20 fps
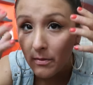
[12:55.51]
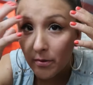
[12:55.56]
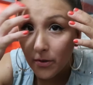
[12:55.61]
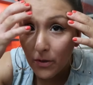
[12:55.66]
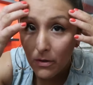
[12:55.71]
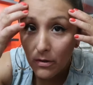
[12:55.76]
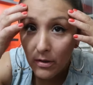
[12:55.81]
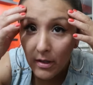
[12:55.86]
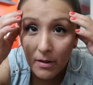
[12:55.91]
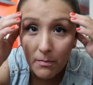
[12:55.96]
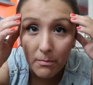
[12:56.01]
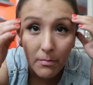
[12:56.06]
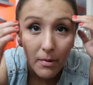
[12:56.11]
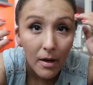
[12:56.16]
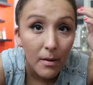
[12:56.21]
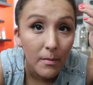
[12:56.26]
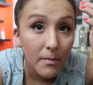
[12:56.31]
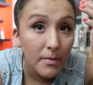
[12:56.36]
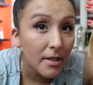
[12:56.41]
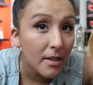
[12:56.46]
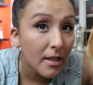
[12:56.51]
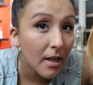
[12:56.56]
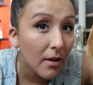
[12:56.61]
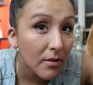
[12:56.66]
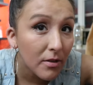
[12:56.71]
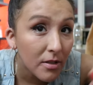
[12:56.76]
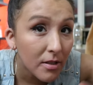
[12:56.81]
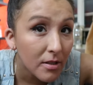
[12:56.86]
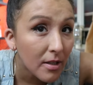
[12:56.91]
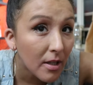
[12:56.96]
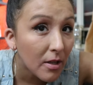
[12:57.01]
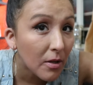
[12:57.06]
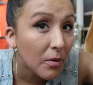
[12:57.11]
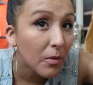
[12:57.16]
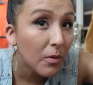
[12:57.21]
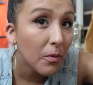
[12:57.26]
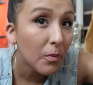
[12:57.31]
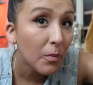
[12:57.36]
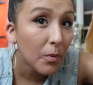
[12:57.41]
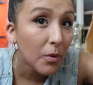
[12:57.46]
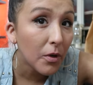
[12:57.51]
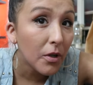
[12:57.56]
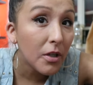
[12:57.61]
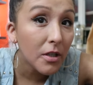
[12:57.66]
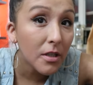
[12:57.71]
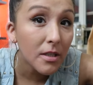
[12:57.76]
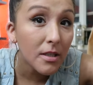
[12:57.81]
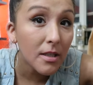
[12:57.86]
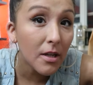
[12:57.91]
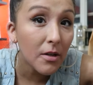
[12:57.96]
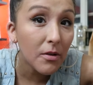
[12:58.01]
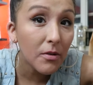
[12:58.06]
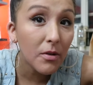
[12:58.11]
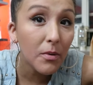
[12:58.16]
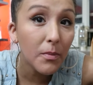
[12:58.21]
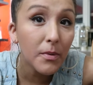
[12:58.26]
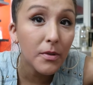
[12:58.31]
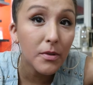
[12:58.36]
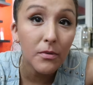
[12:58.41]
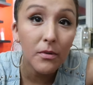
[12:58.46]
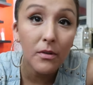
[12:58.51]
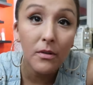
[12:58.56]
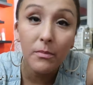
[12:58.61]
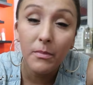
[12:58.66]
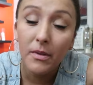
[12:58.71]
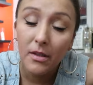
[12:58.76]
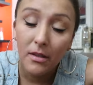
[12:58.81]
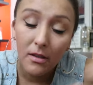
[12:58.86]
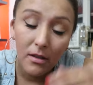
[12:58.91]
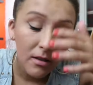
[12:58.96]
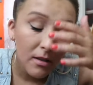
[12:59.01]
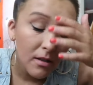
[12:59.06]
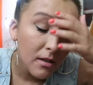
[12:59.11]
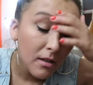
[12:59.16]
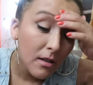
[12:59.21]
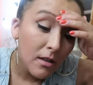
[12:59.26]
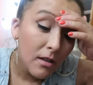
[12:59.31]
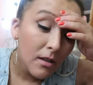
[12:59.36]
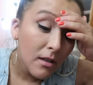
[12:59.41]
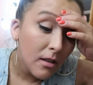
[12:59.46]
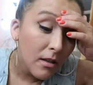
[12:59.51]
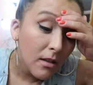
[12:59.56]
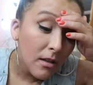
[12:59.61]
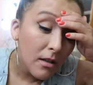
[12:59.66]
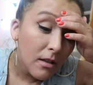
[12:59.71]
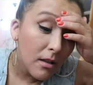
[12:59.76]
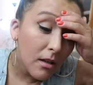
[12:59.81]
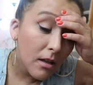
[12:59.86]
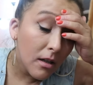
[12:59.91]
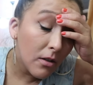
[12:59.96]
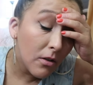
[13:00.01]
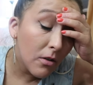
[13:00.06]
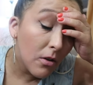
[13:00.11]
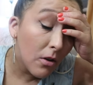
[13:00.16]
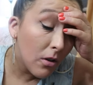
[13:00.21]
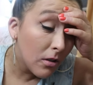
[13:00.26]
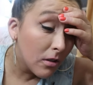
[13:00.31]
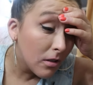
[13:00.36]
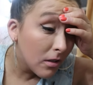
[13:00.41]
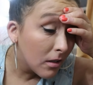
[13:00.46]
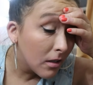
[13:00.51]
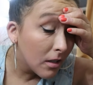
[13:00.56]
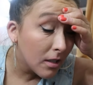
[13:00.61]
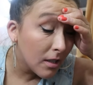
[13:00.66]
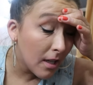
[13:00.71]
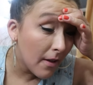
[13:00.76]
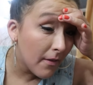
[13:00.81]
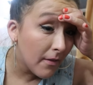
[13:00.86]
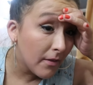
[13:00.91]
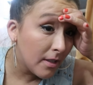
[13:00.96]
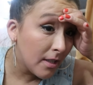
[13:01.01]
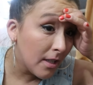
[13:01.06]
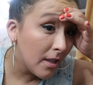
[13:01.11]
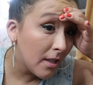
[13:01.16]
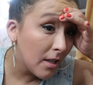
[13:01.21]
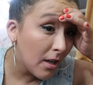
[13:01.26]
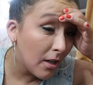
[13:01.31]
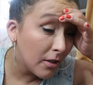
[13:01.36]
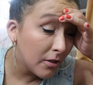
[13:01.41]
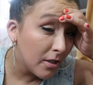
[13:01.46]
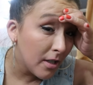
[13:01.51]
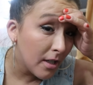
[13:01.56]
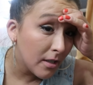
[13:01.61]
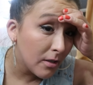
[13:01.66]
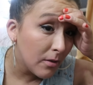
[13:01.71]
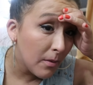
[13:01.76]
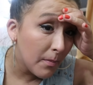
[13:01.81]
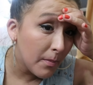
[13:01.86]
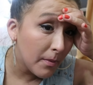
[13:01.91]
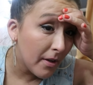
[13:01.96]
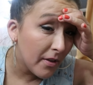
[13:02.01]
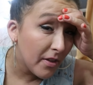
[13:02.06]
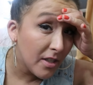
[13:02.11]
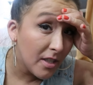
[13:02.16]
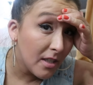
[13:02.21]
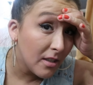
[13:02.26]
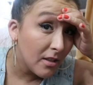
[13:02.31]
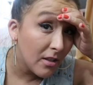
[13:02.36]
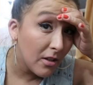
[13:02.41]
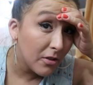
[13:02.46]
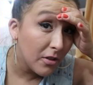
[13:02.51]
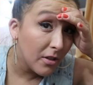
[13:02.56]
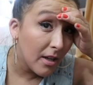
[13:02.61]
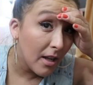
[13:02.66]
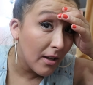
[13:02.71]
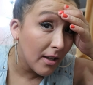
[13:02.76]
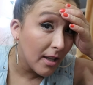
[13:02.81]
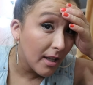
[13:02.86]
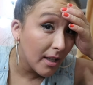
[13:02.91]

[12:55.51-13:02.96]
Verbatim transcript: It was all like bumps, and now it's just like worse. I don't know what's wrong. I'm gonna call, cause I have to see the doctor next week, but I have to see the doctor now.